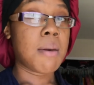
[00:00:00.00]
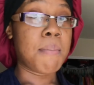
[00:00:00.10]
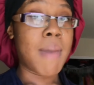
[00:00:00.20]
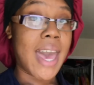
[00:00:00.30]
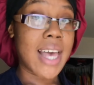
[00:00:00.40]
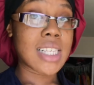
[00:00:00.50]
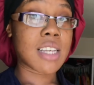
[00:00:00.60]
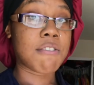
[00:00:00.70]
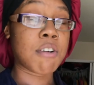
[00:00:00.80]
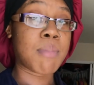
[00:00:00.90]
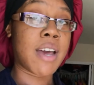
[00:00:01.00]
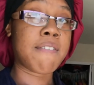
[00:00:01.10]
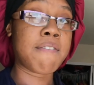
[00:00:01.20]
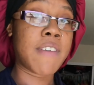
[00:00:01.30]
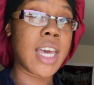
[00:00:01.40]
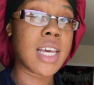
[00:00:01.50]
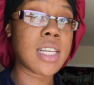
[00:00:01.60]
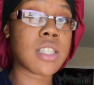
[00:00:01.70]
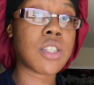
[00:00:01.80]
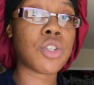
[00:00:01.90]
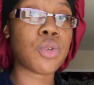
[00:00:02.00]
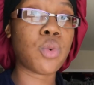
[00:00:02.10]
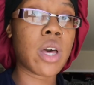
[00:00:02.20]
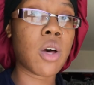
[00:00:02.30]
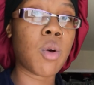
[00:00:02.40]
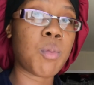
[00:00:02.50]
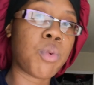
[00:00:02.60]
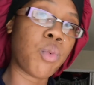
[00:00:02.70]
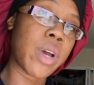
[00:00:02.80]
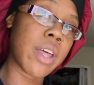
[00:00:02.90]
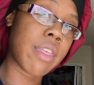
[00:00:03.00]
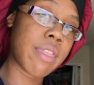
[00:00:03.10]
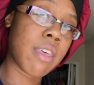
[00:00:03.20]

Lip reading: mask for my face to help with